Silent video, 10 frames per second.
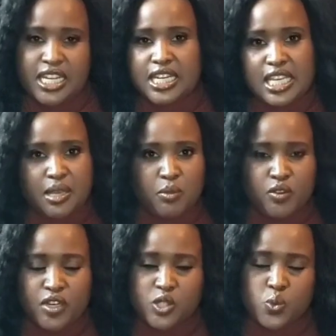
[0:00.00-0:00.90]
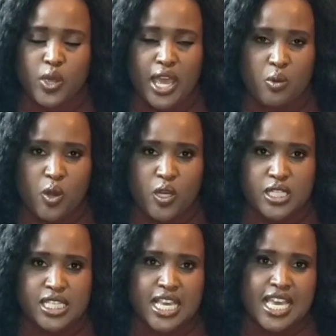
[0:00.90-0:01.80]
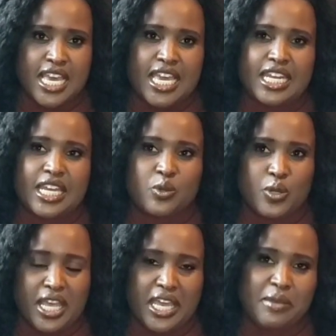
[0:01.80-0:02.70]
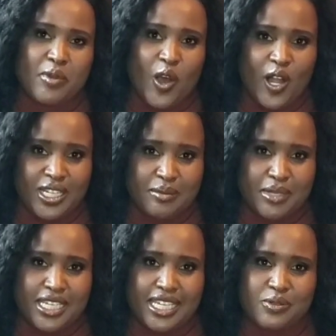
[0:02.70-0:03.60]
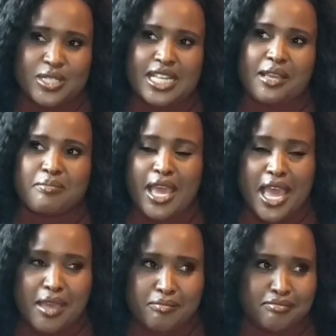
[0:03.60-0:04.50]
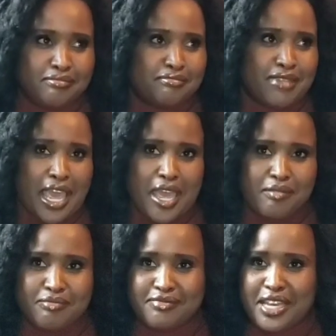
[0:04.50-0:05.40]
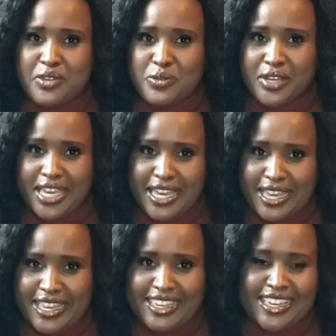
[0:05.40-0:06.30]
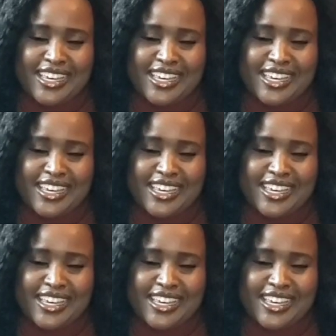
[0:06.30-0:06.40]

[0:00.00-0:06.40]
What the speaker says: and came over to where I was. And I could hear him calling me, and he was like, "Ma'am, are you okay?